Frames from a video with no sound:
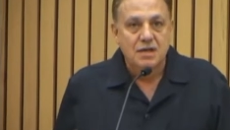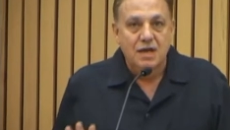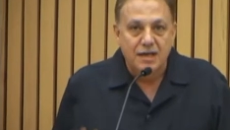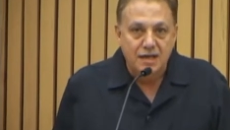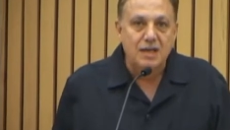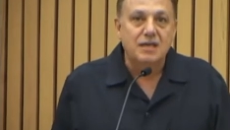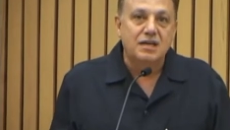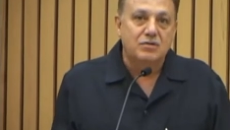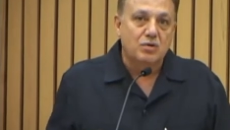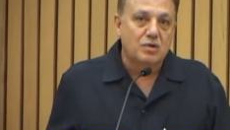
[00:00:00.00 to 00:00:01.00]
and in India
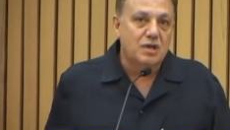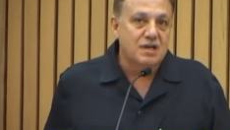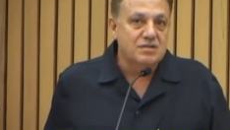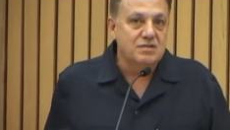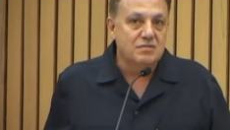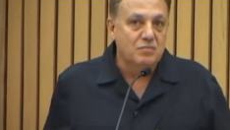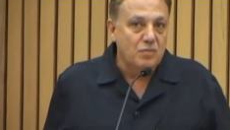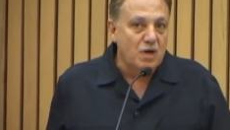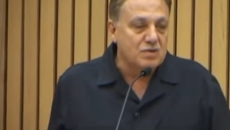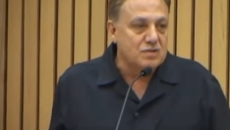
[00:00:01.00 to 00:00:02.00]
took the rest,
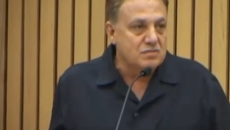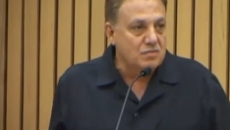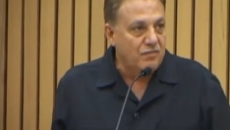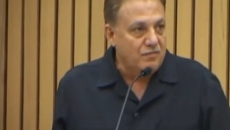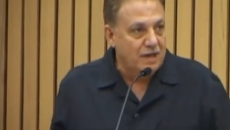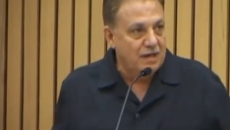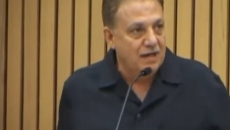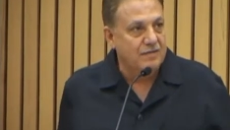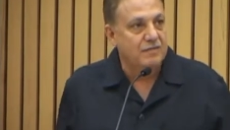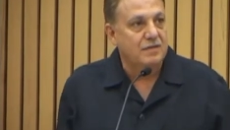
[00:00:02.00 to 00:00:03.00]
most of my
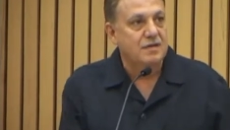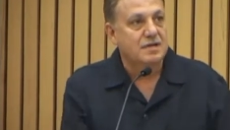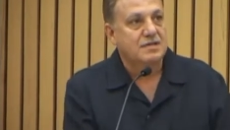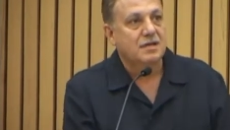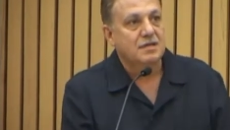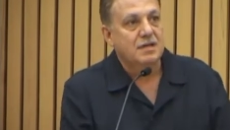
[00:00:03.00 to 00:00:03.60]
life in this country.